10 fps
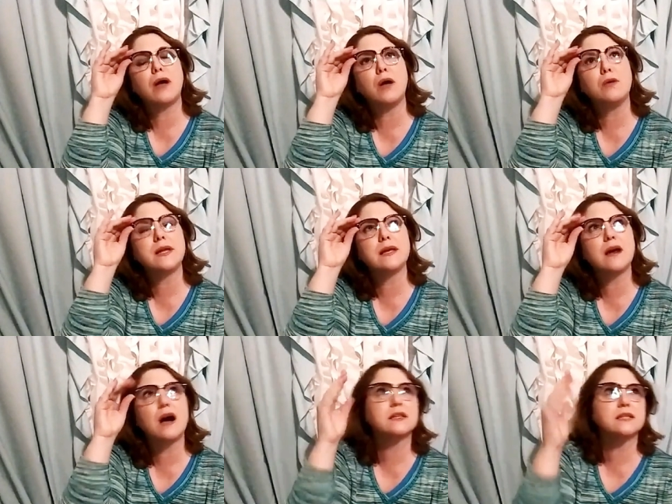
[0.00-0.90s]
only
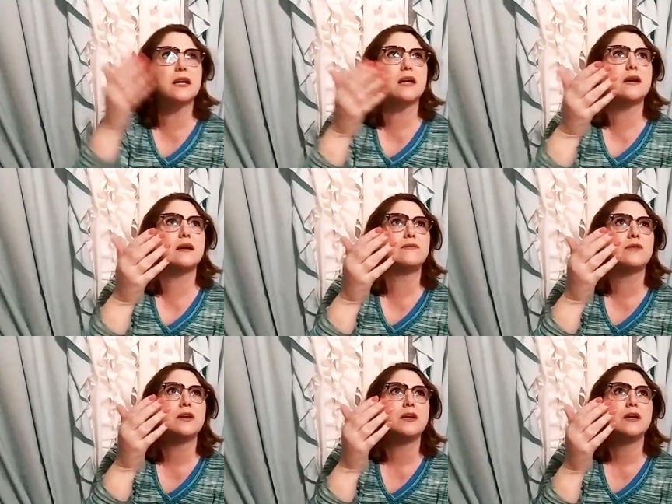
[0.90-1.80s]
God's love
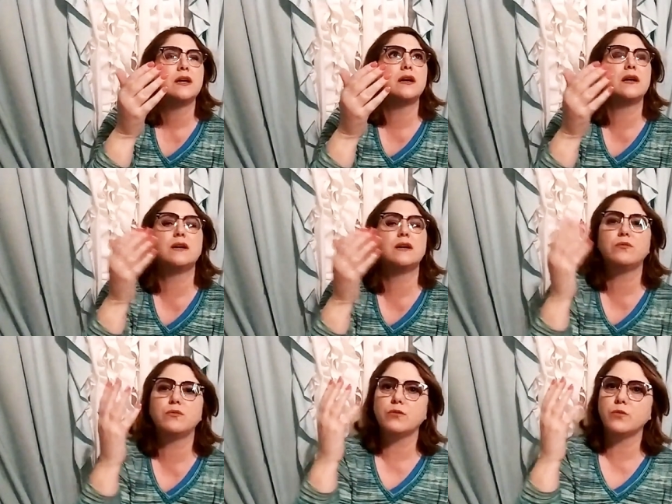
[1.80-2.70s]
uh,
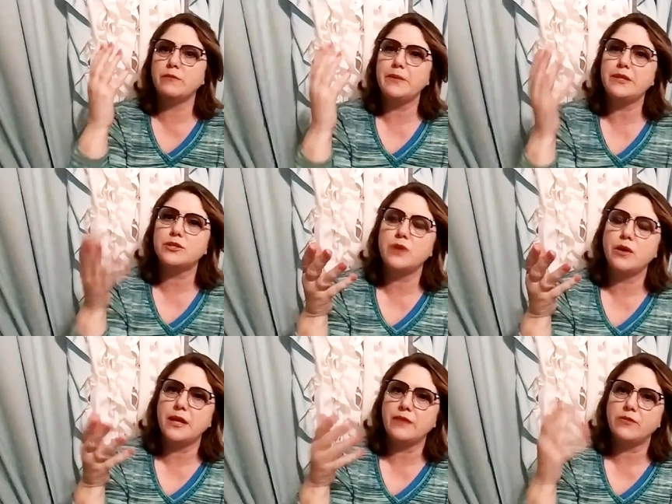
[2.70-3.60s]
would have been
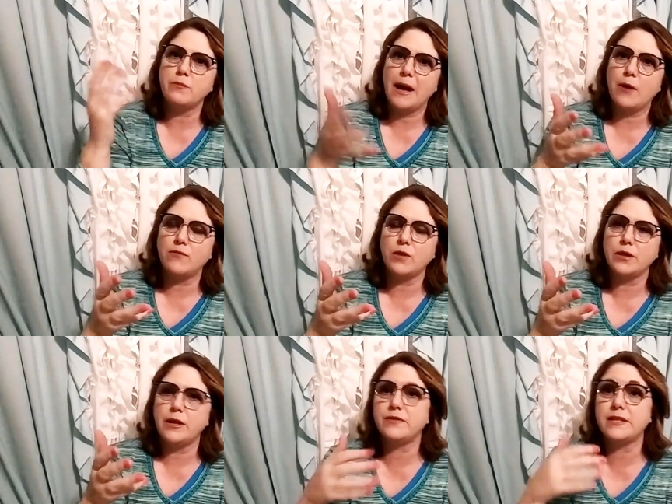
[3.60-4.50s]
strong enough and powerful
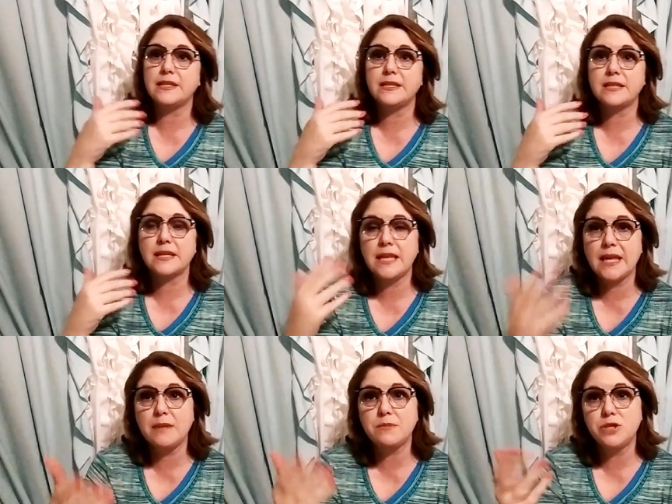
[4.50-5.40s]
enough to,
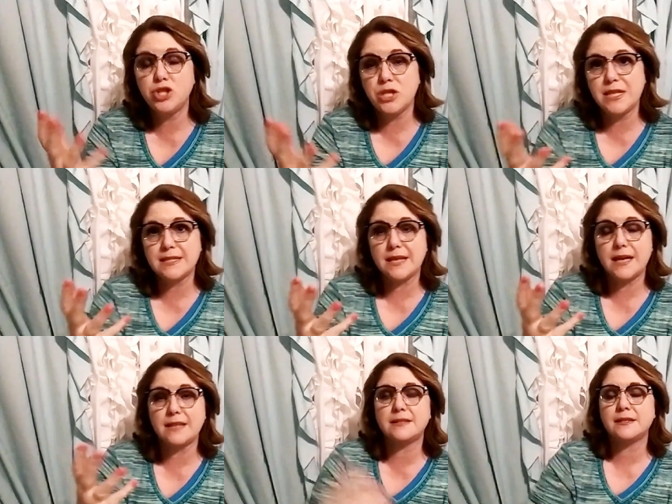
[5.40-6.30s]
keep
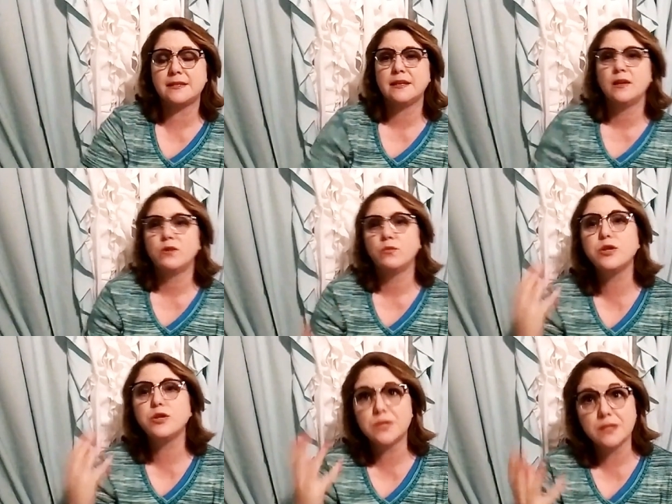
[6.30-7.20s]
Jesus,
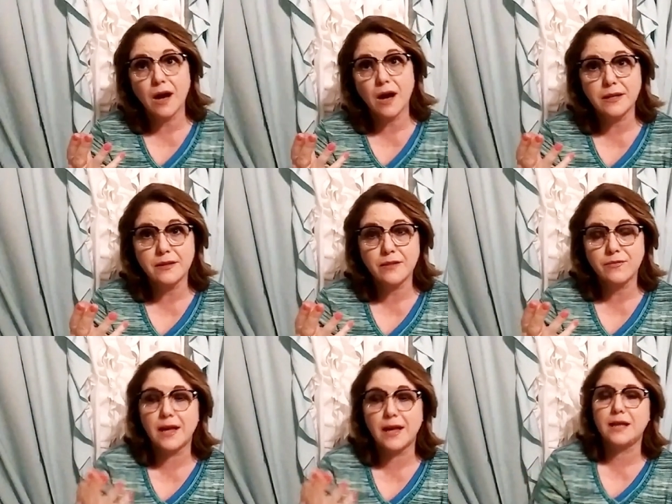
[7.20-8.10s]
which was God in the
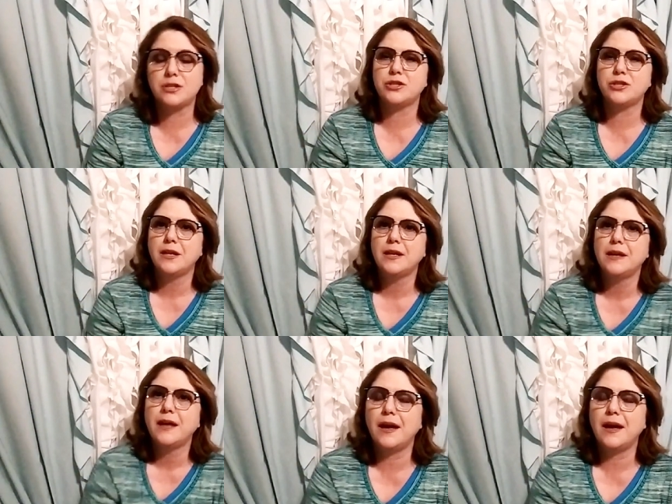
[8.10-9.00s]
flesh,
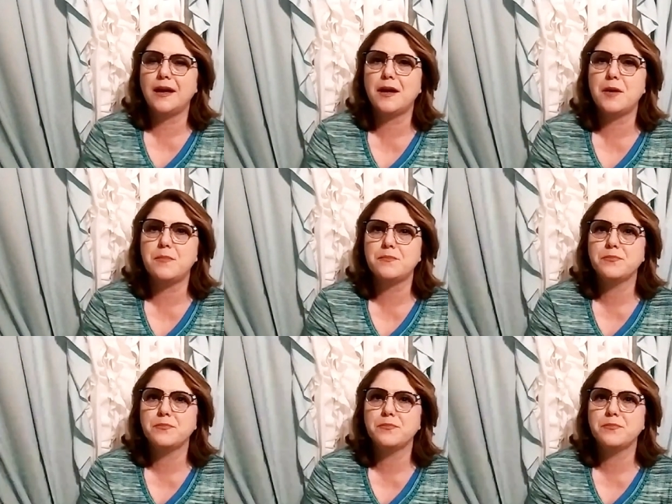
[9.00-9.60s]
um,